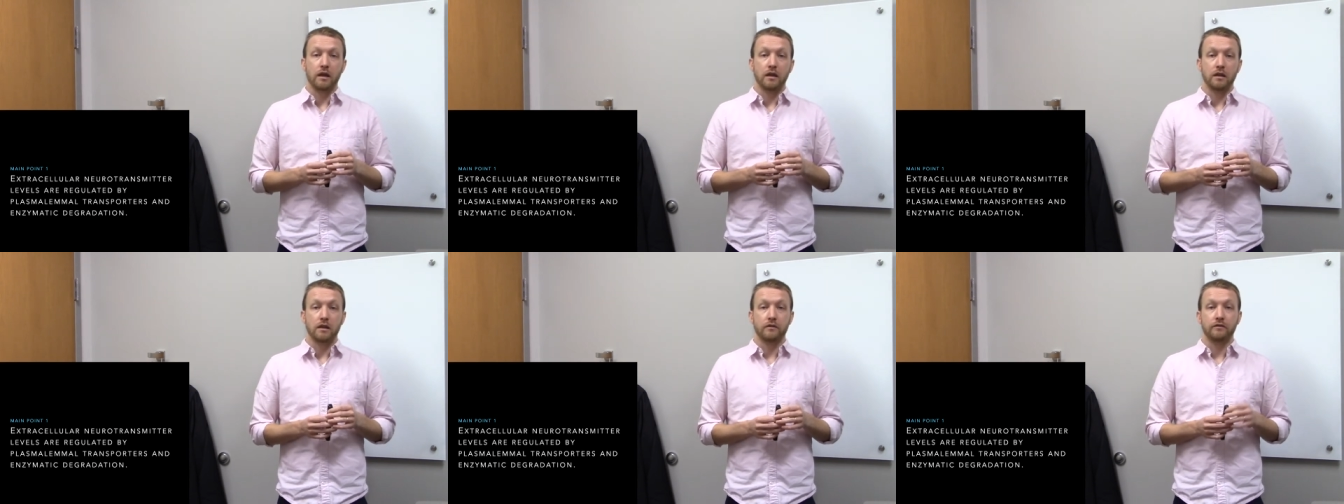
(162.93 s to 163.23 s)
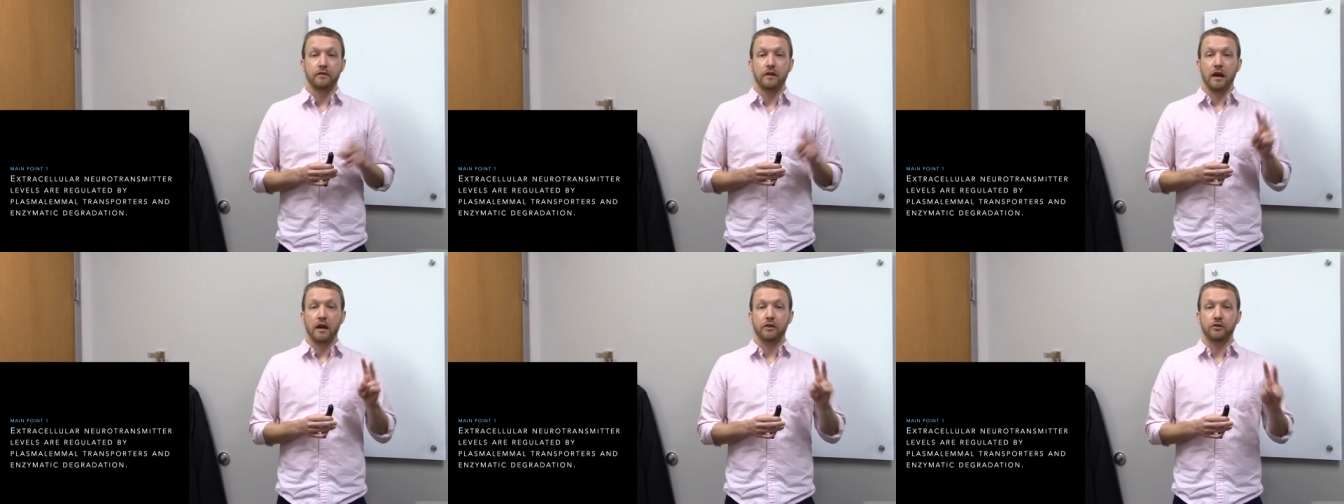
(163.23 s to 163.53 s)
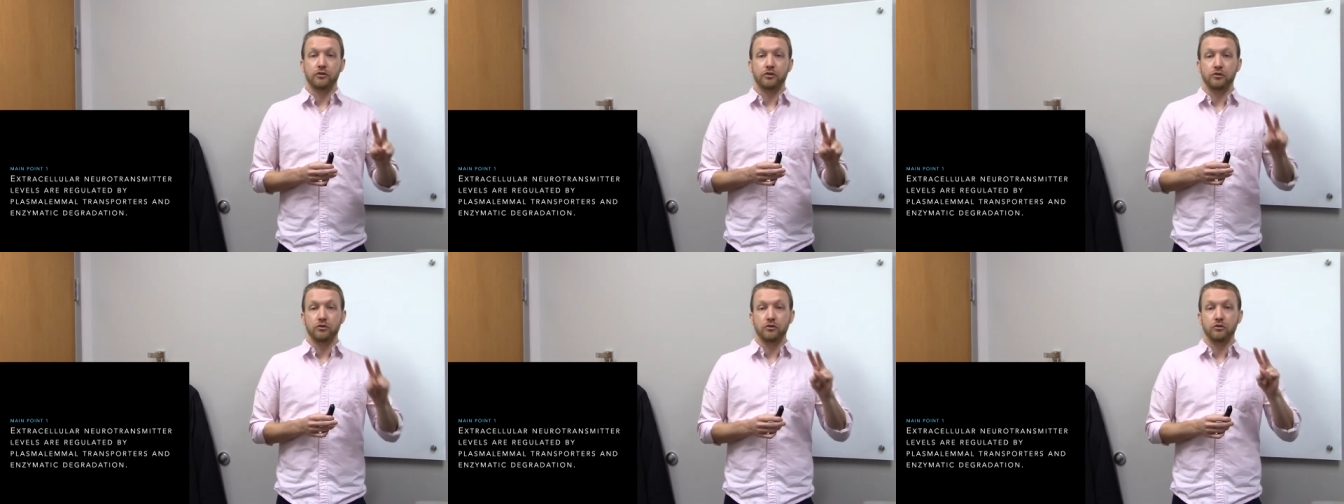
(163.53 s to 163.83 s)
if not
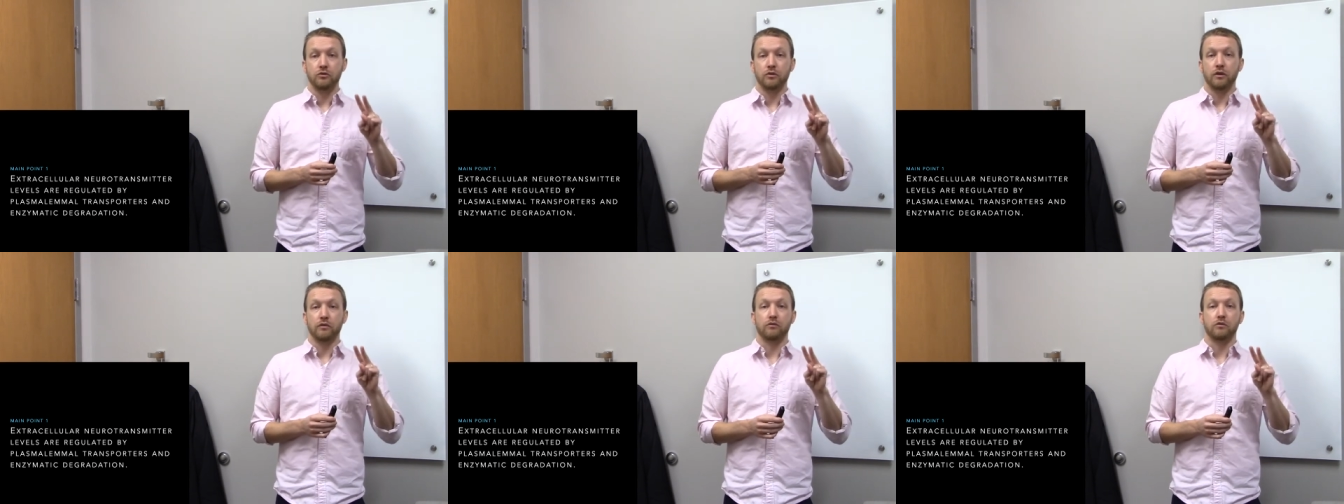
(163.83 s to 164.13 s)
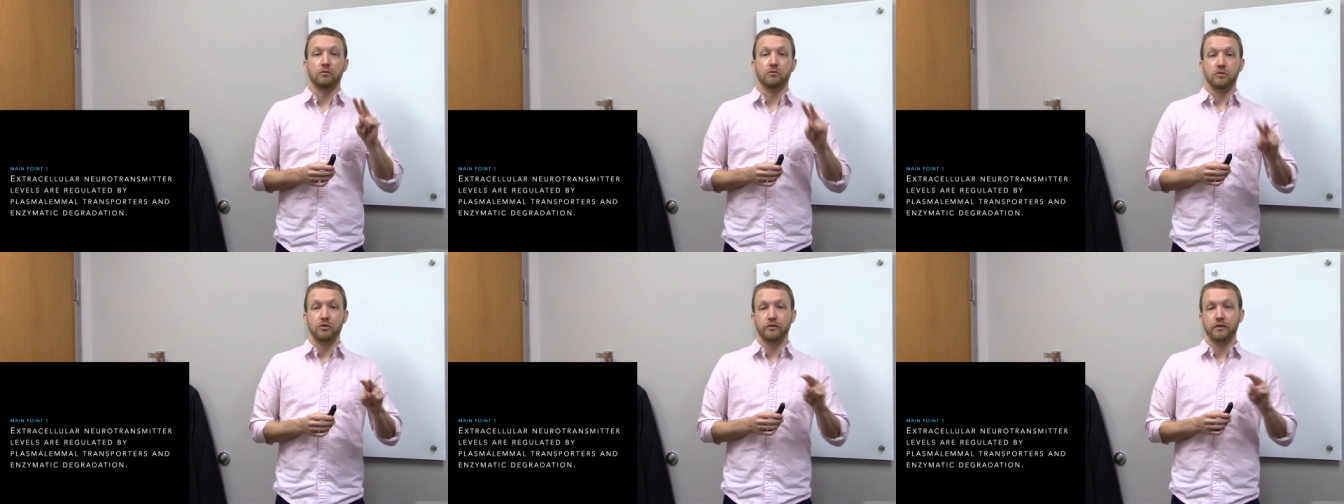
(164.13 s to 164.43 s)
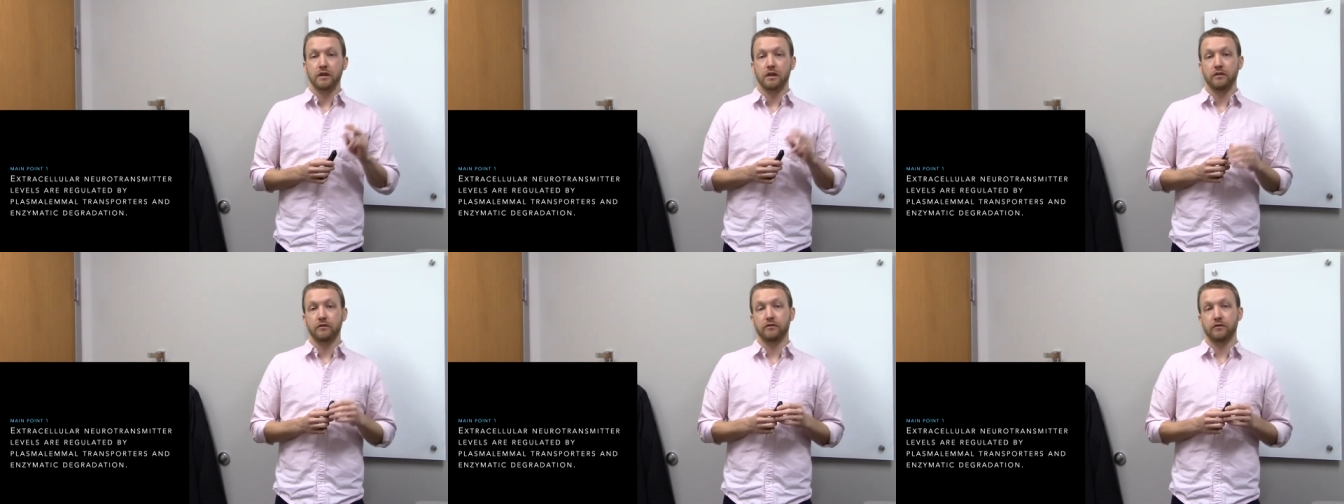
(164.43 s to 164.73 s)
two, of
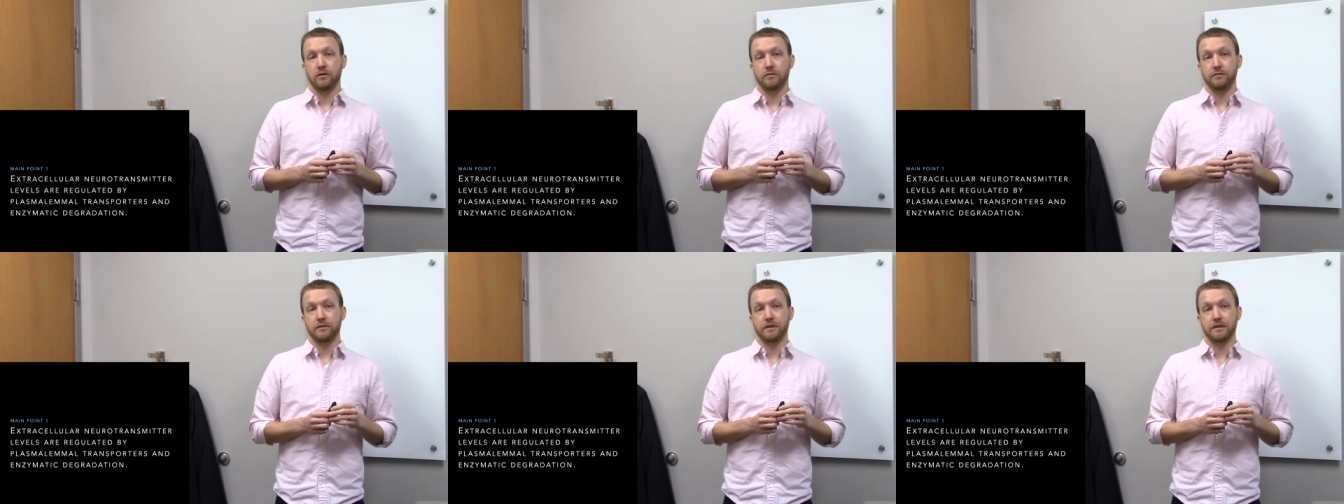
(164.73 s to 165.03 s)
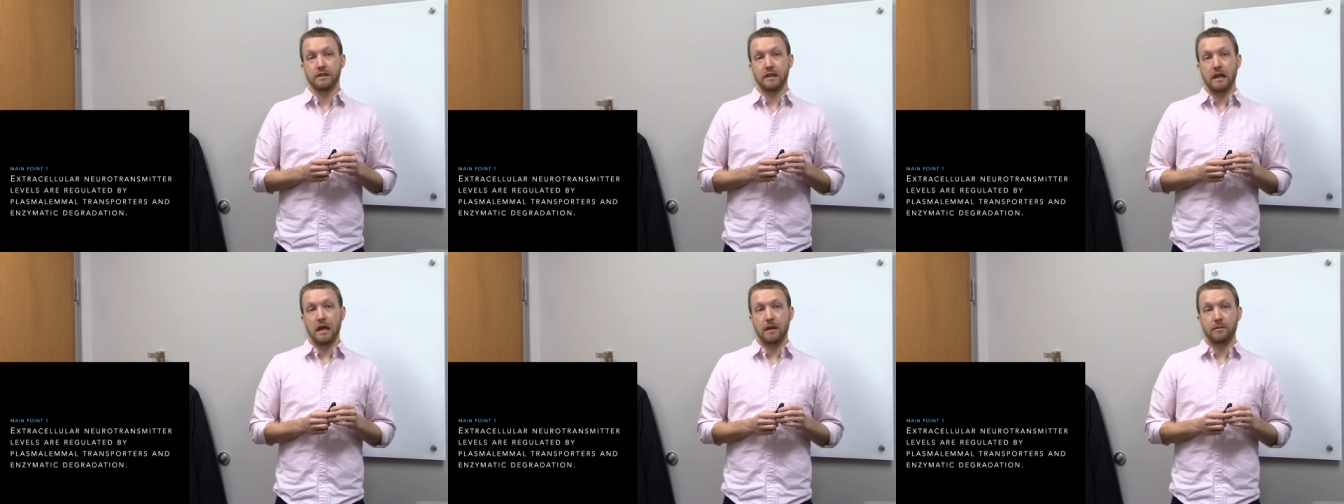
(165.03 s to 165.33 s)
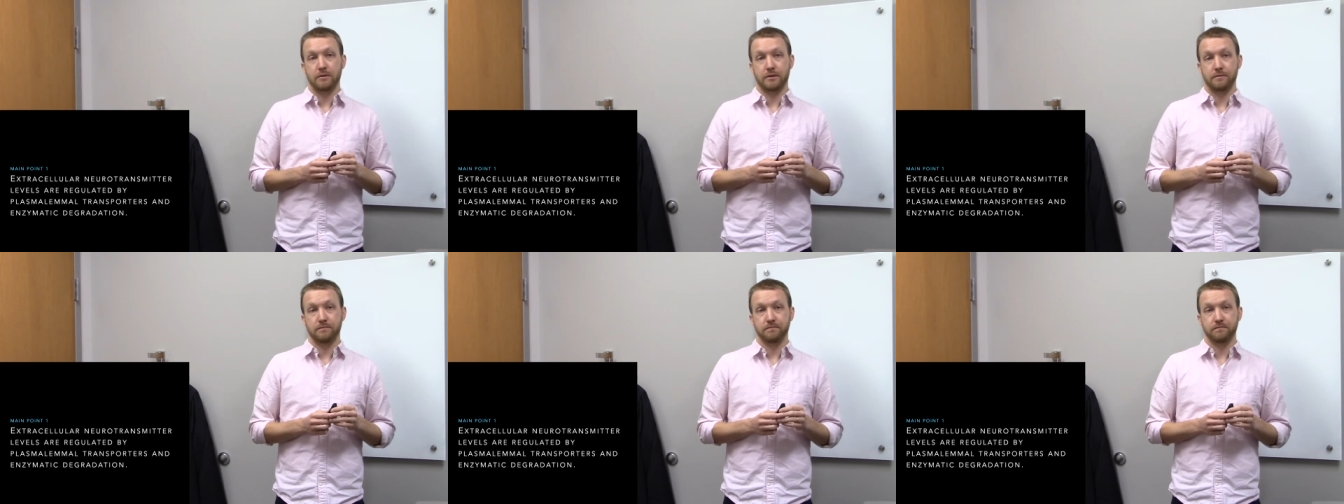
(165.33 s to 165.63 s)
removing it from the
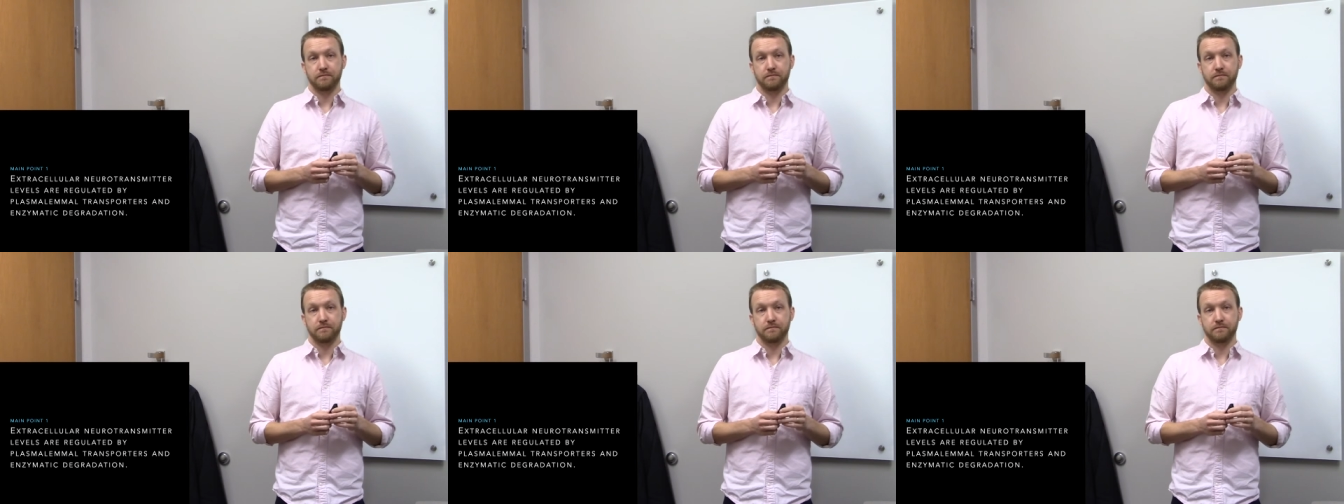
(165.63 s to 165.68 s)
synapse.